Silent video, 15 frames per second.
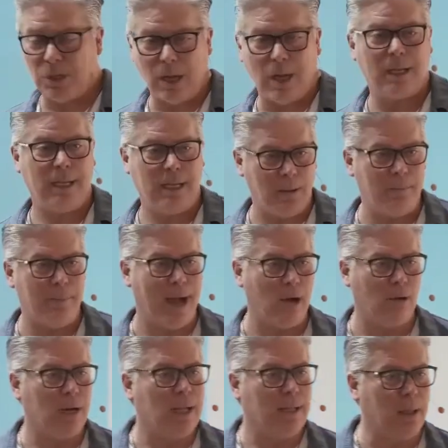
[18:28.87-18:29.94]
talking
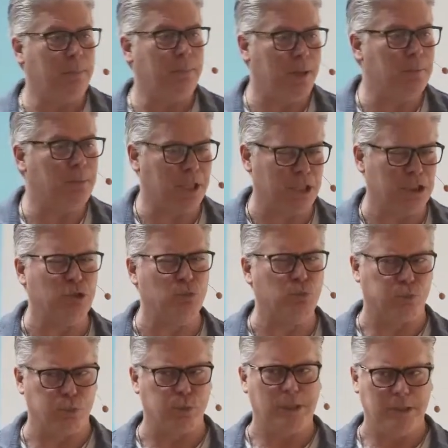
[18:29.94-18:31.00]
about the people that you